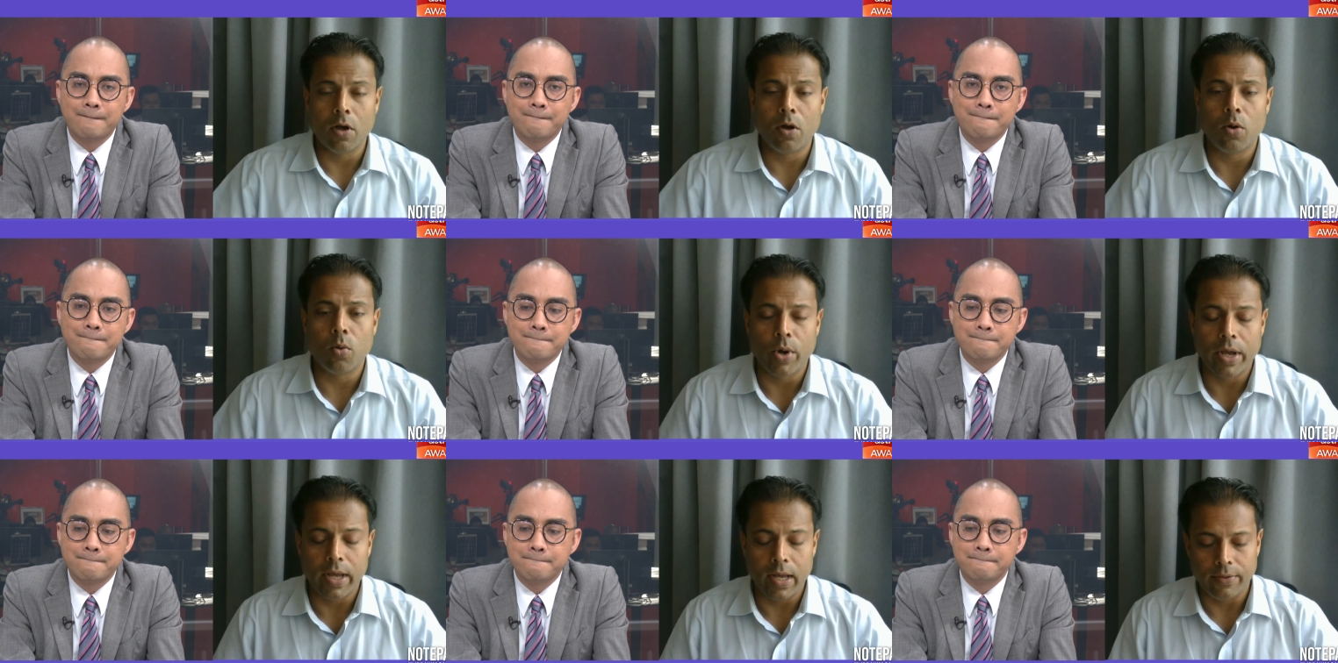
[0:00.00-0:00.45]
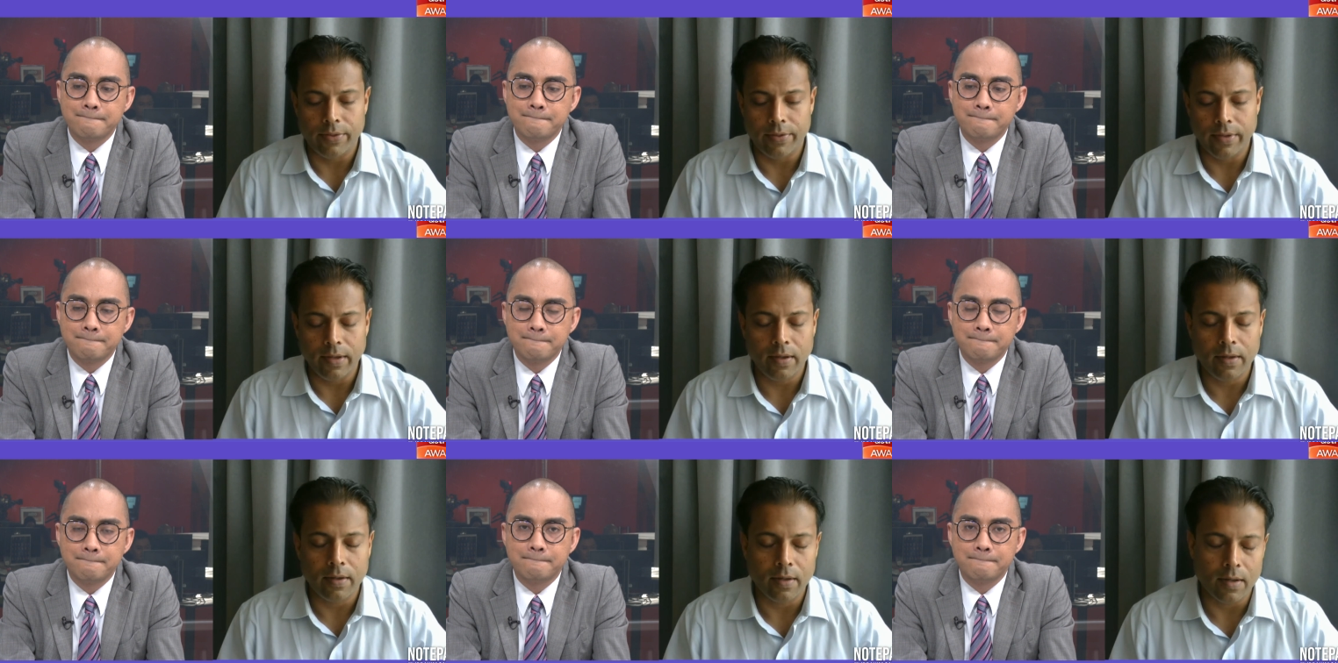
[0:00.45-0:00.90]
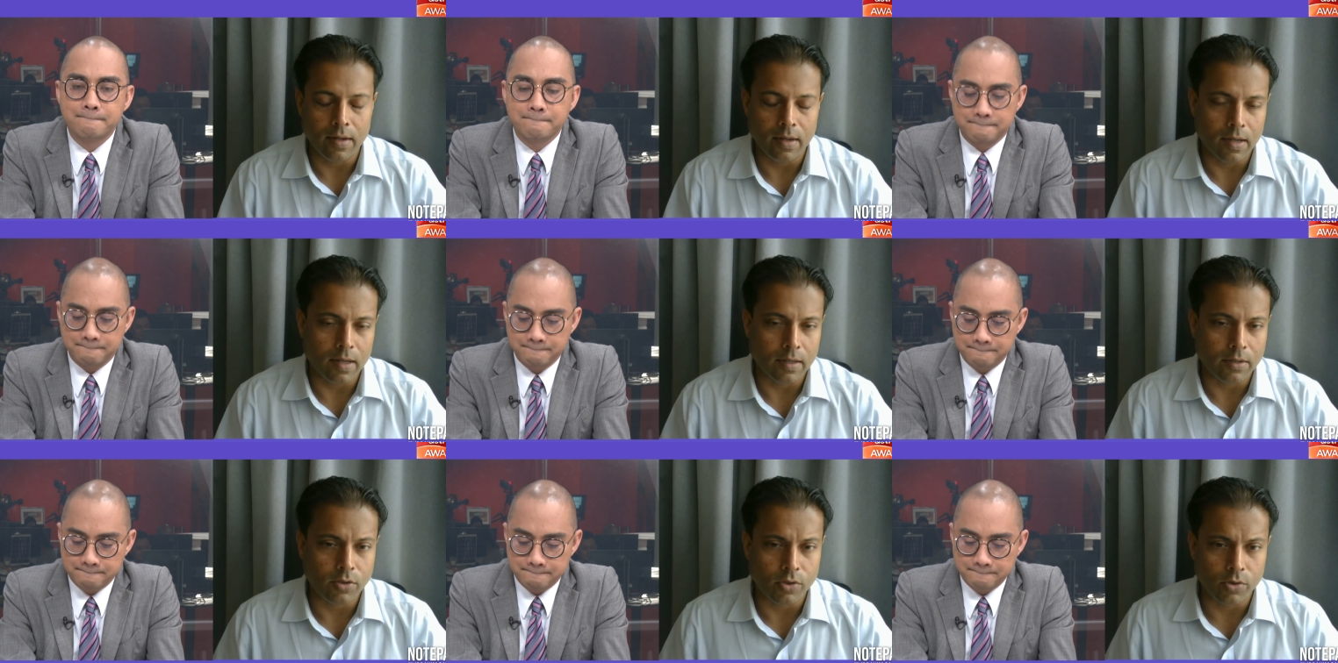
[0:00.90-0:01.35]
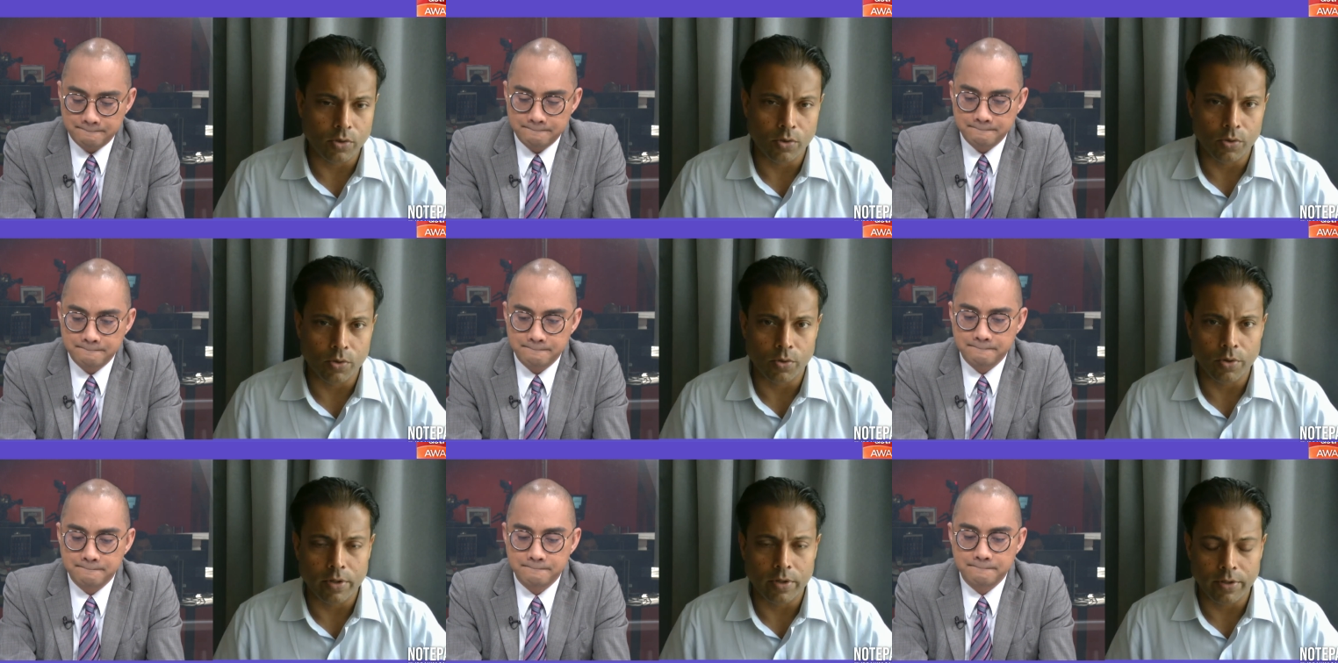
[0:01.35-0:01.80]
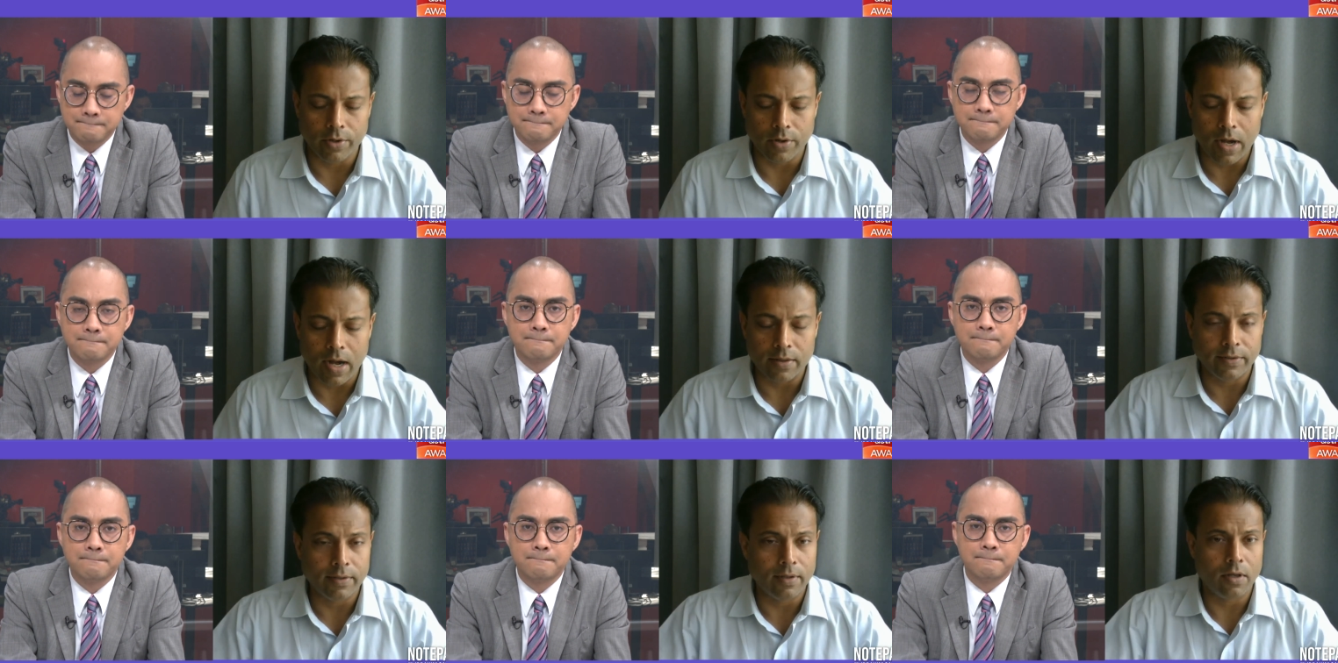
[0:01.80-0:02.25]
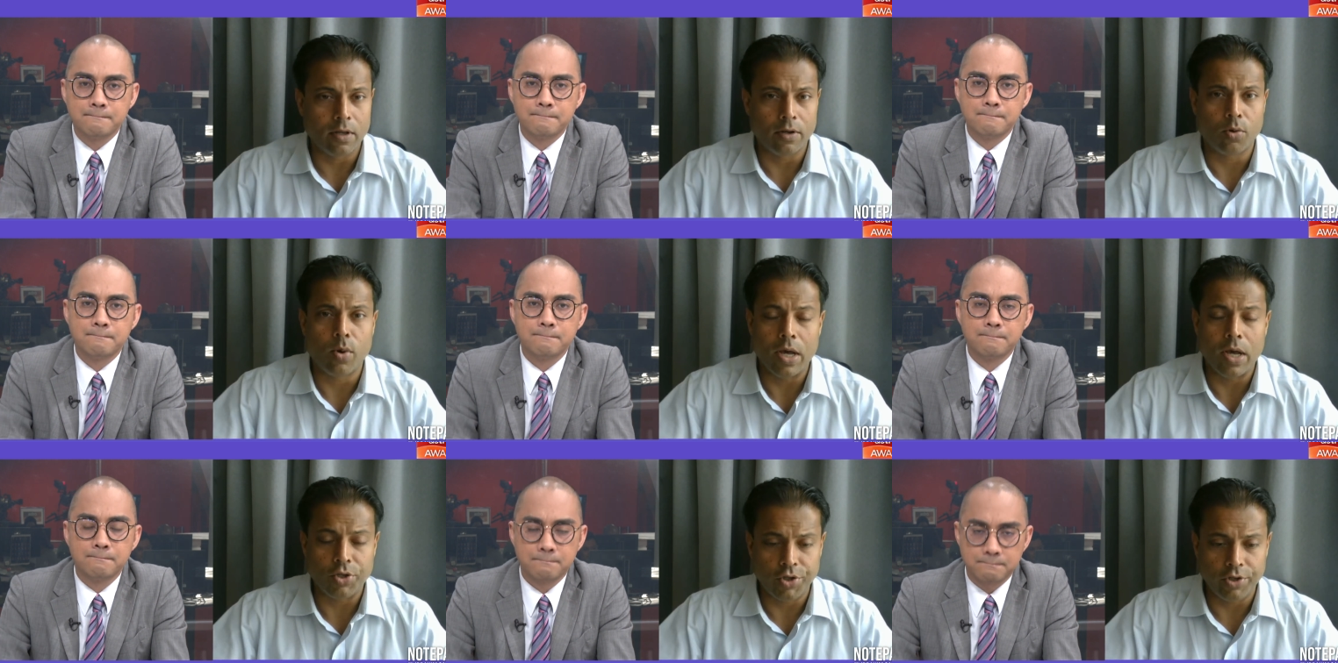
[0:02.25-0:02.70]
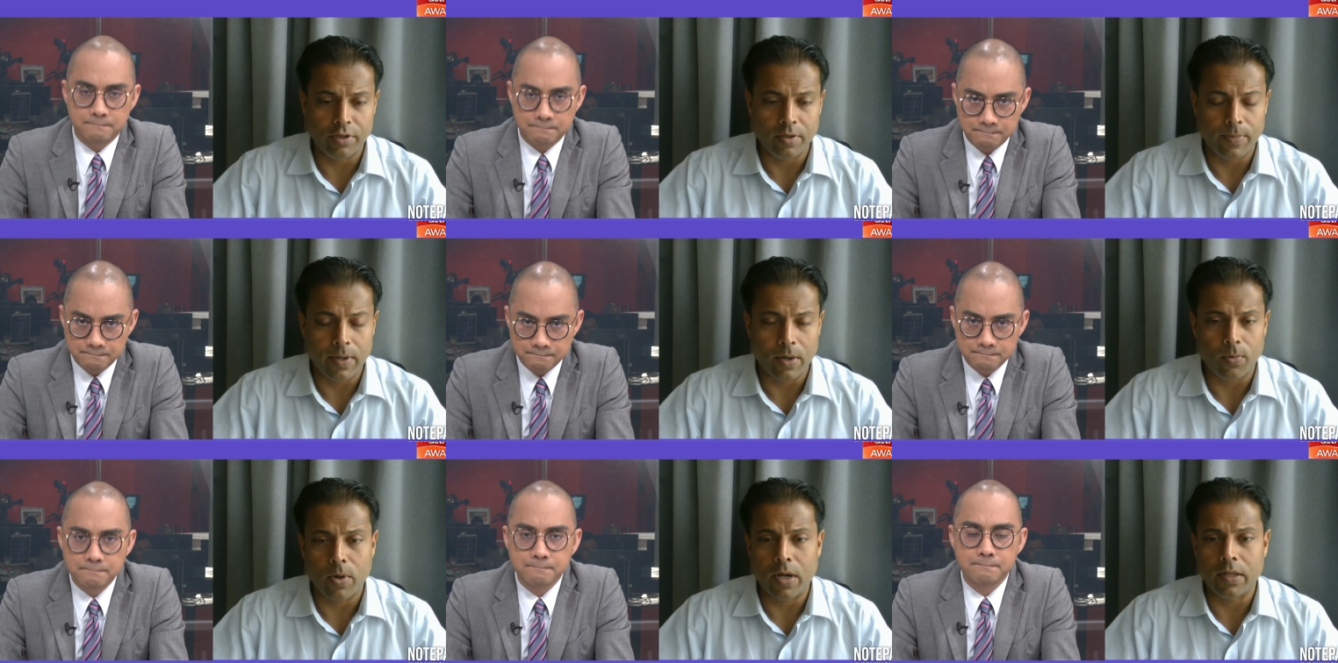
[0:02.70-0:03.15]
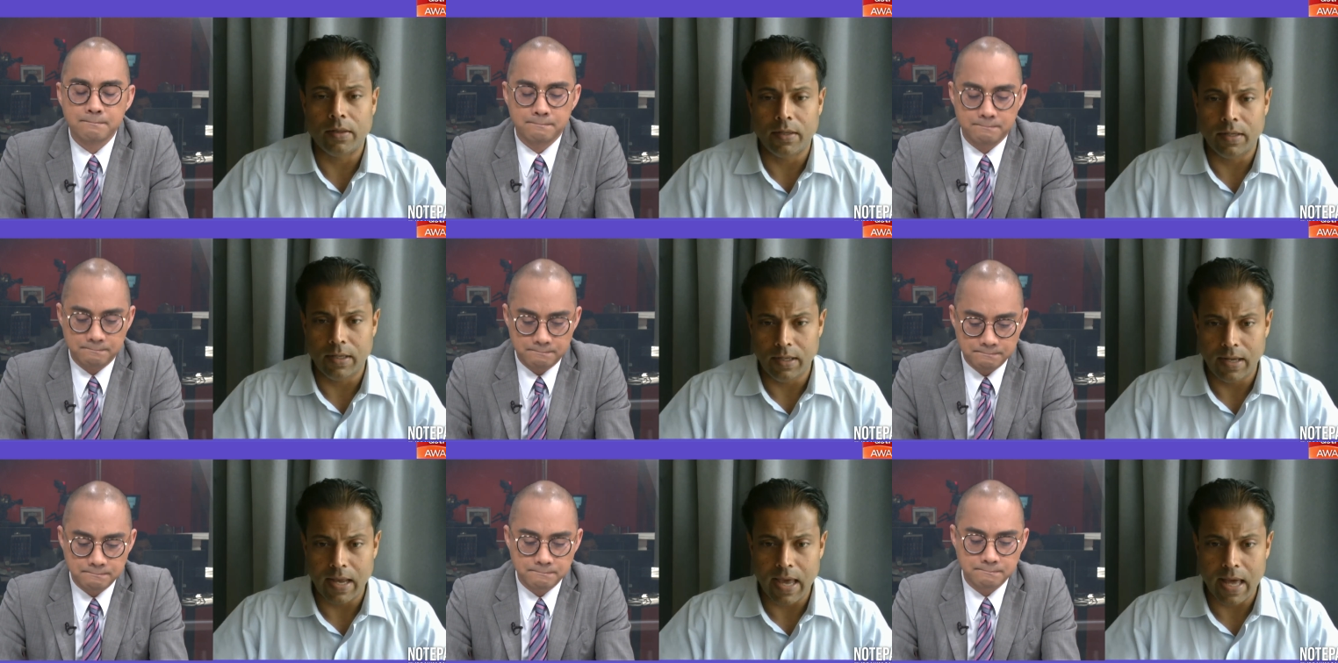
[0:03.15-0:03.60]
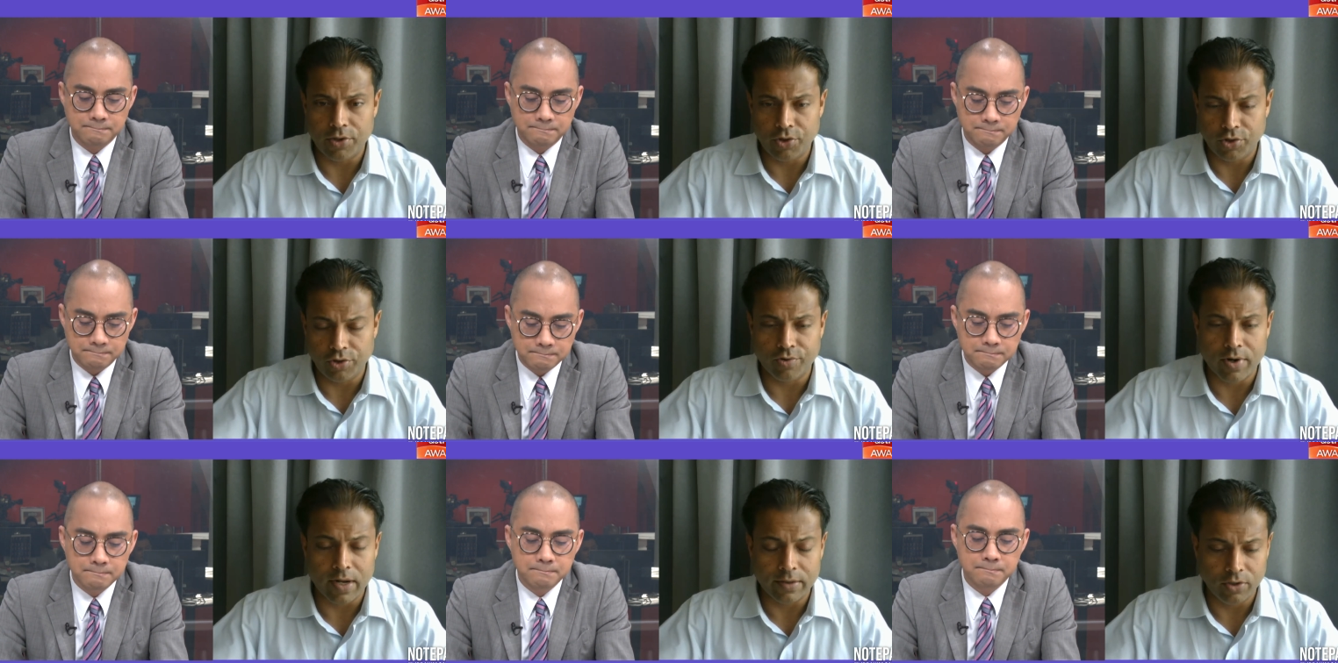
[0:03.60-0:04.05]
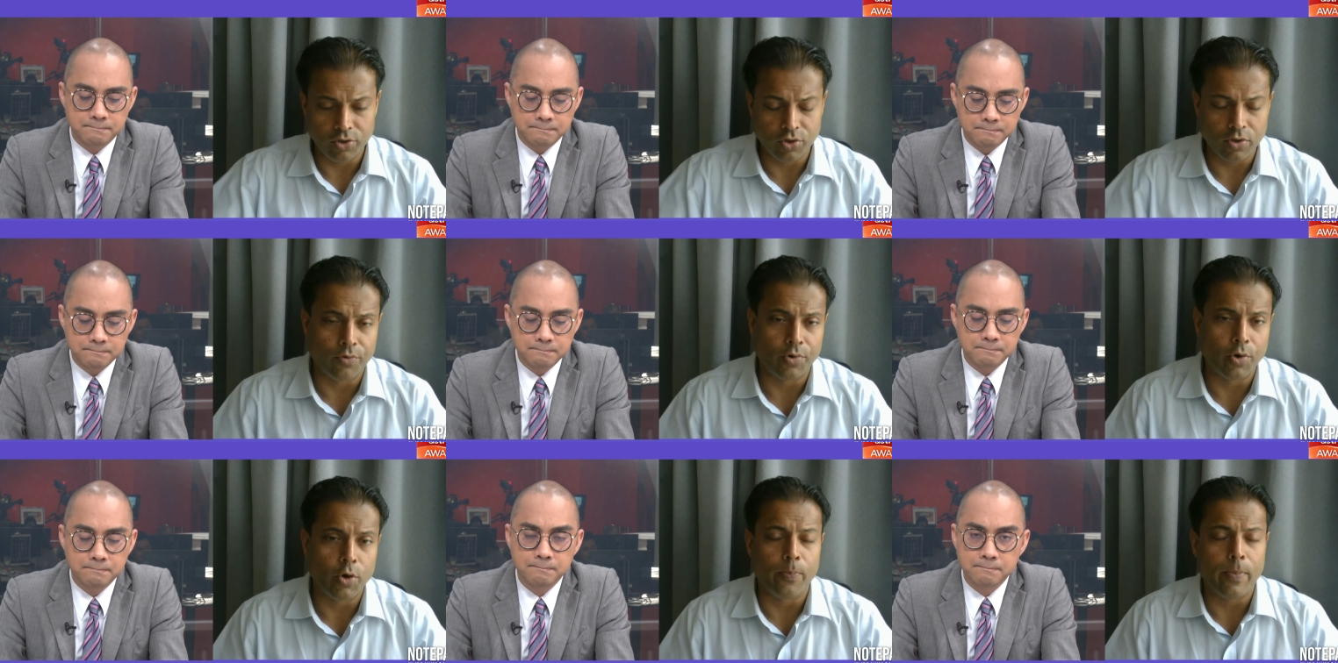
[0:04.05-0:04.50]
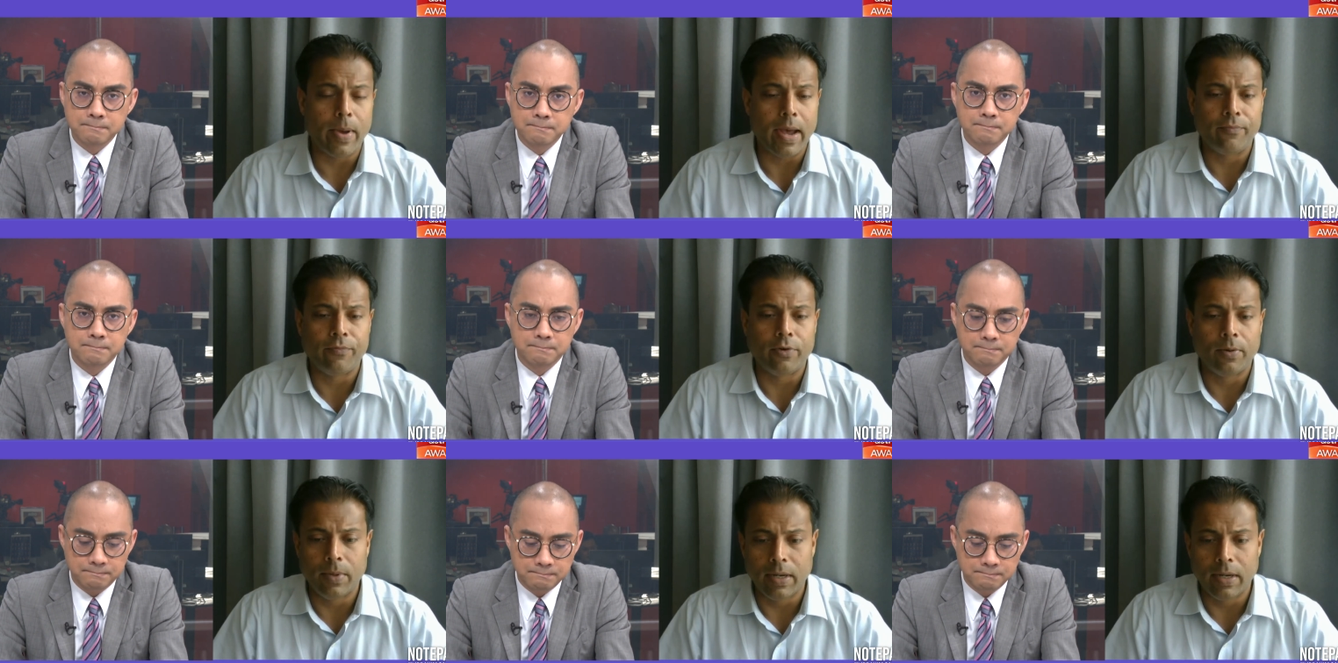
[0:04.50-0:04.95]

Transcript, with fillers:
Speaker 1: long way, I think, uh, to you know, answer a lot of questions about what the energy transition roadmap for